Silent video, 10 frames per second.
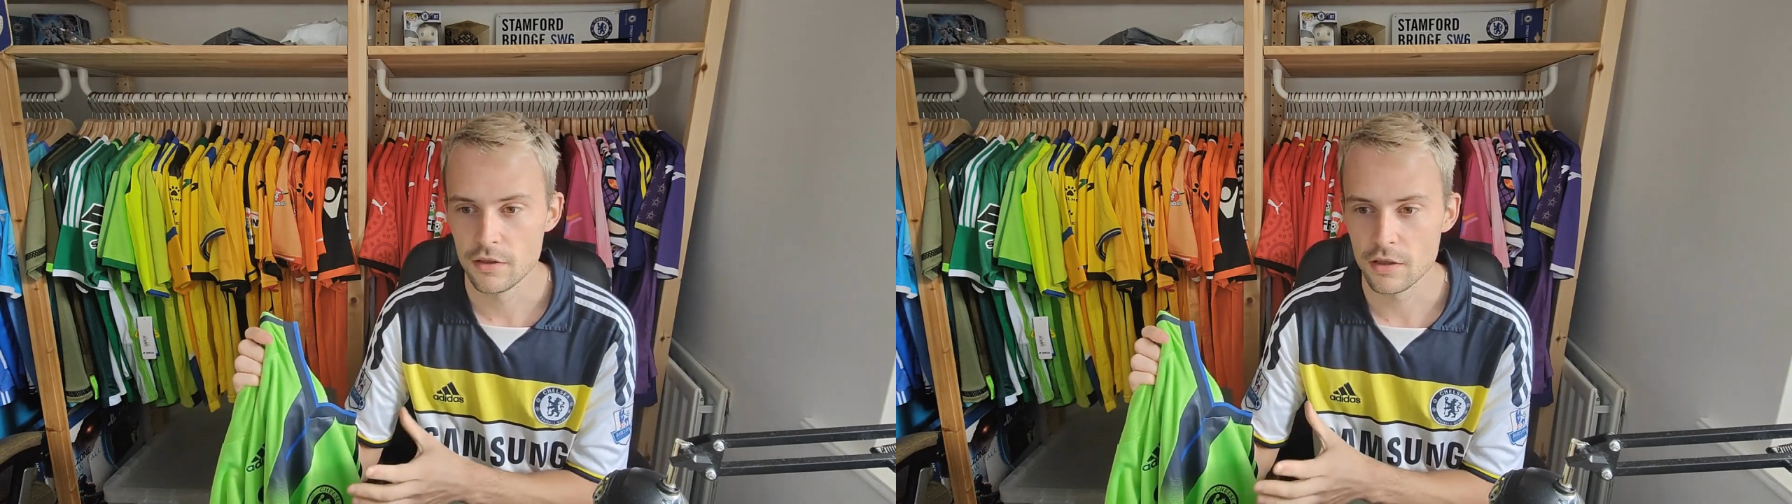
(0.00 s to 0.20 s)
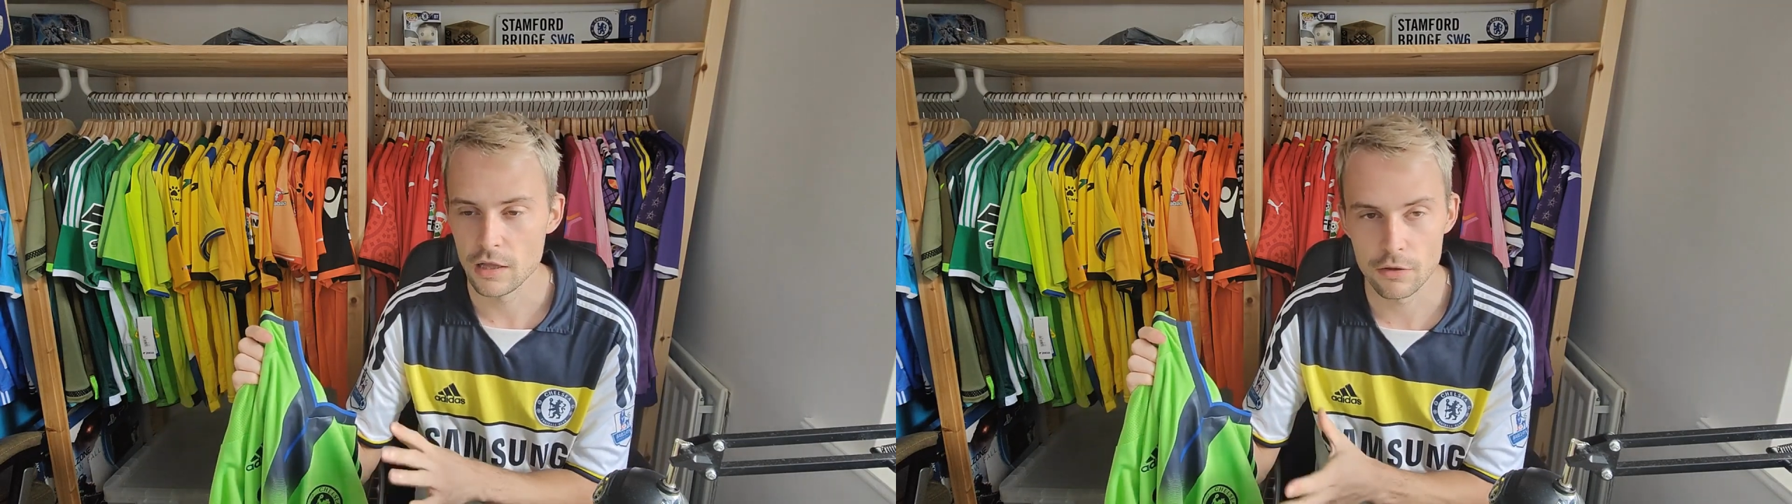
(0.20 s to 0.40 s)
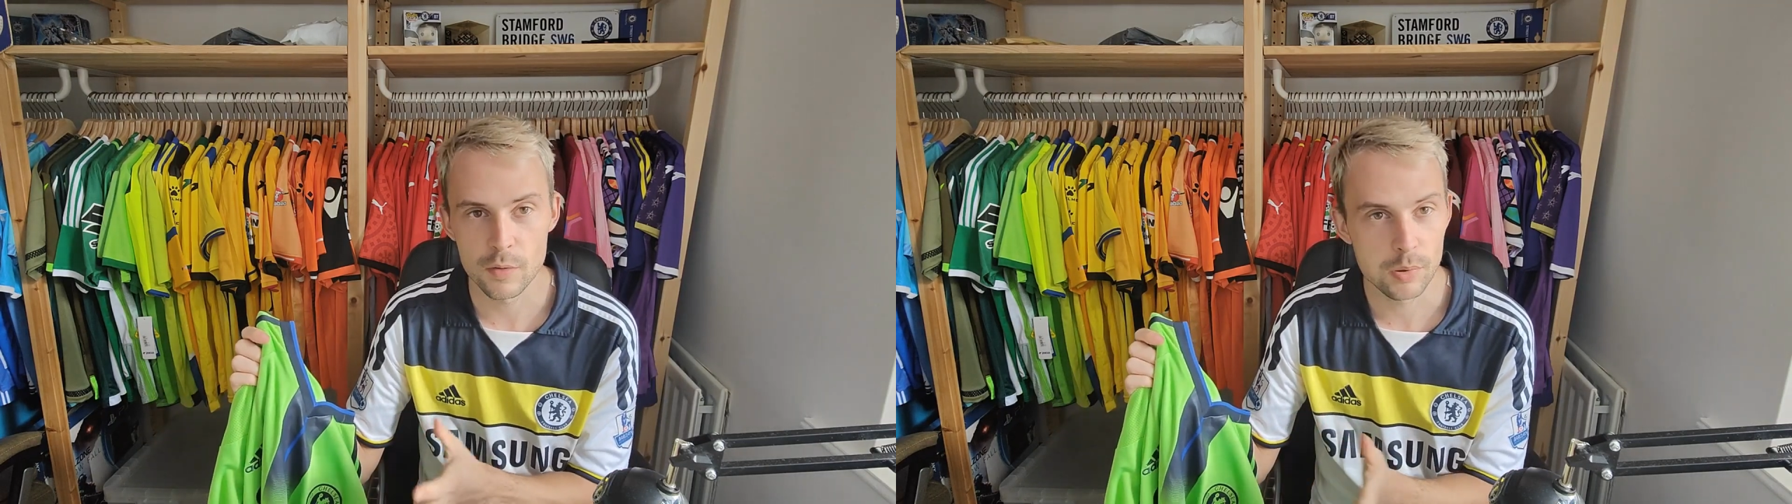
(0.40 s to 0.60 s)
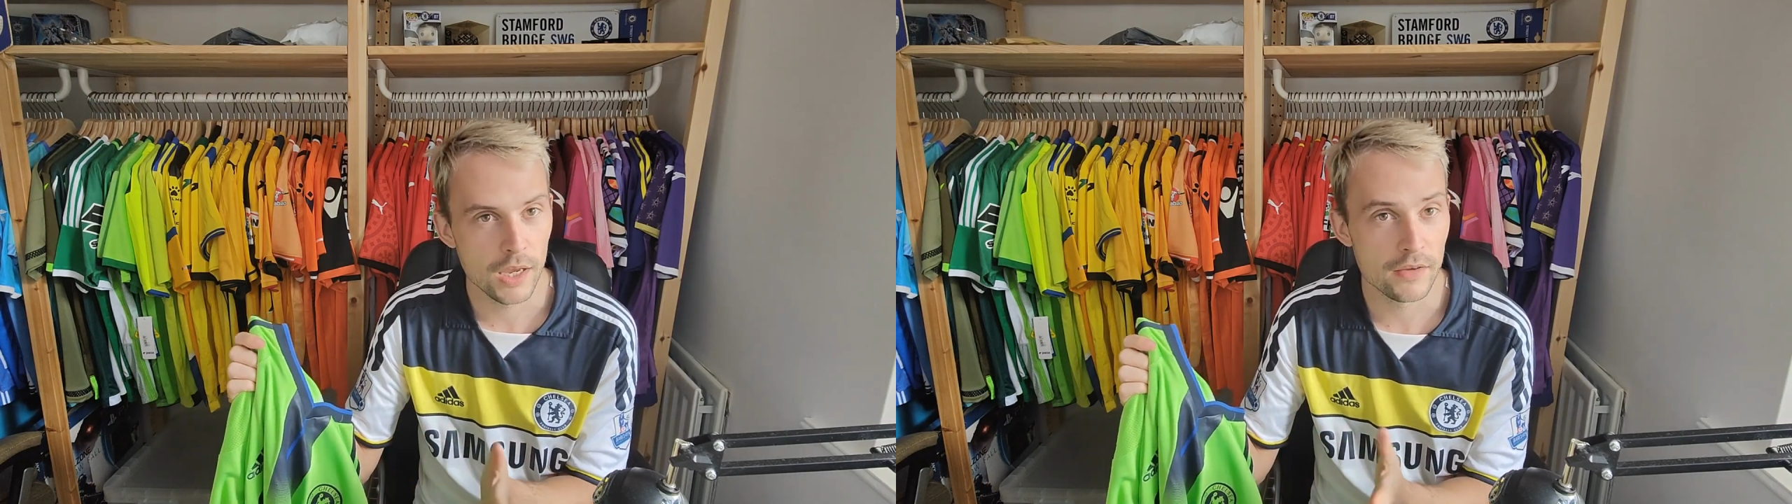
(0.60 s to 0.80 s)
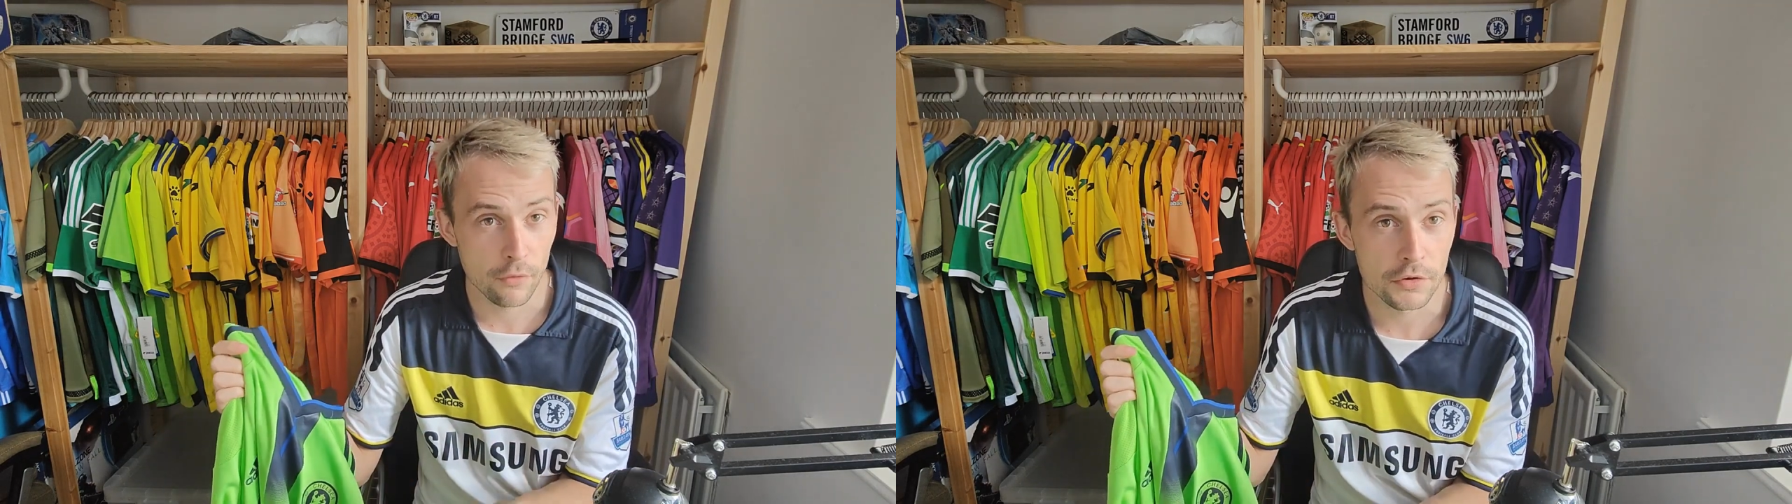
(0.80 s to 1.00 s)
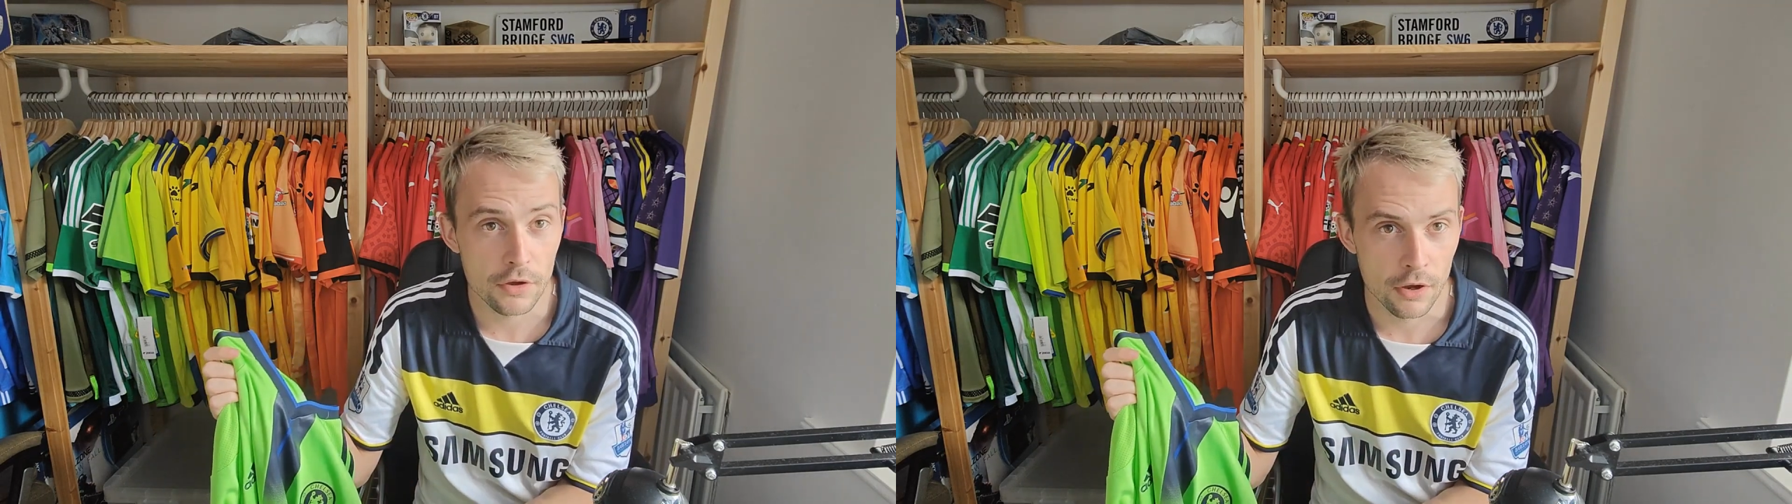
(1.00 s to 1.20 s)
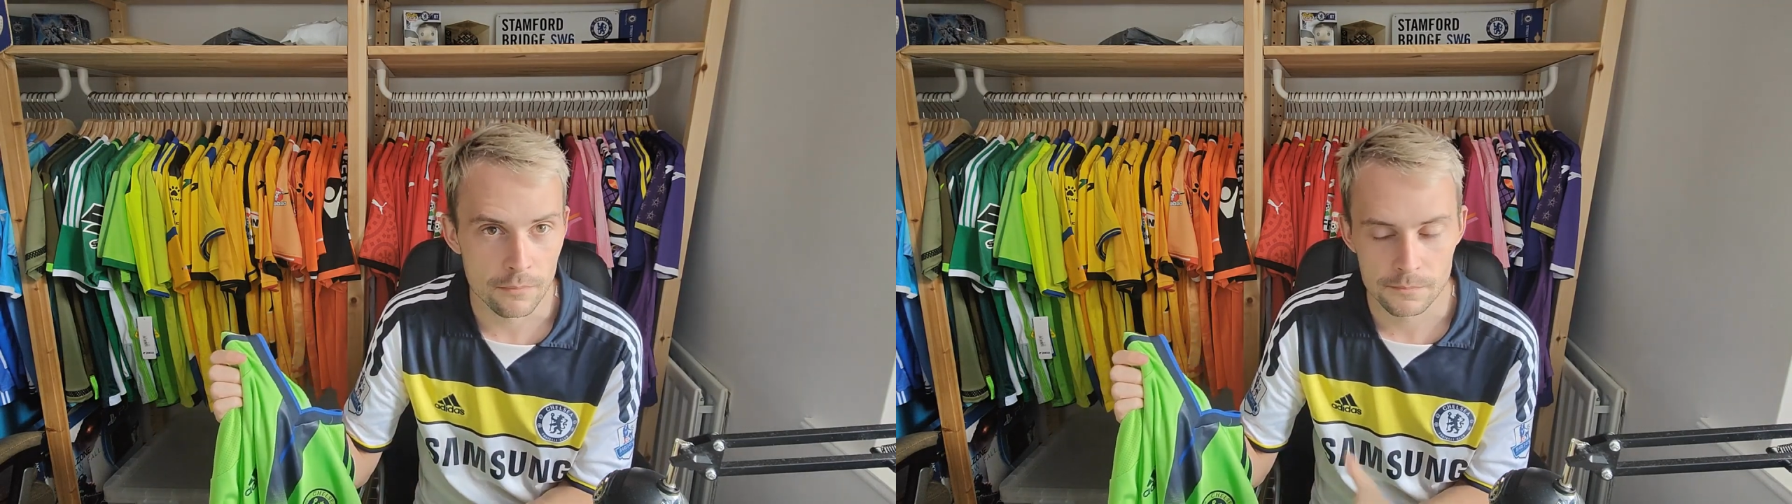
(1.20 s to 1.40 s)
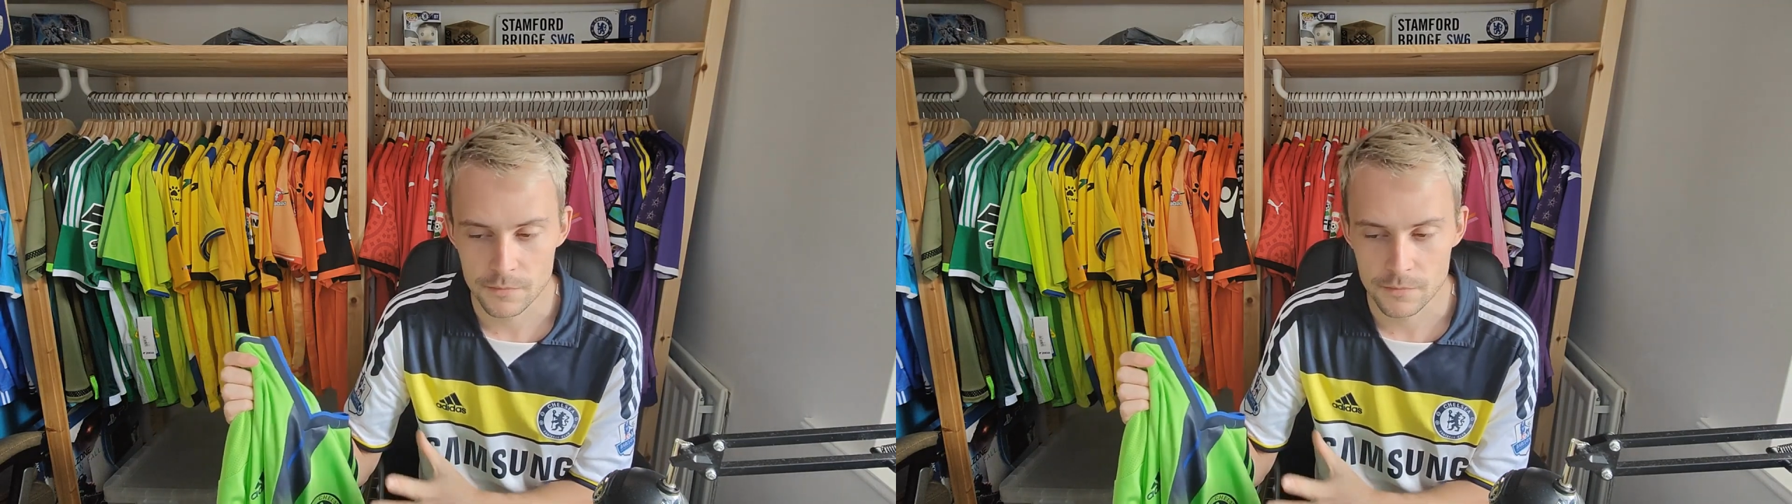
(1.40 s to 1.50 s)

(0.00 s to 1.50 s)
a lot of players I've already got,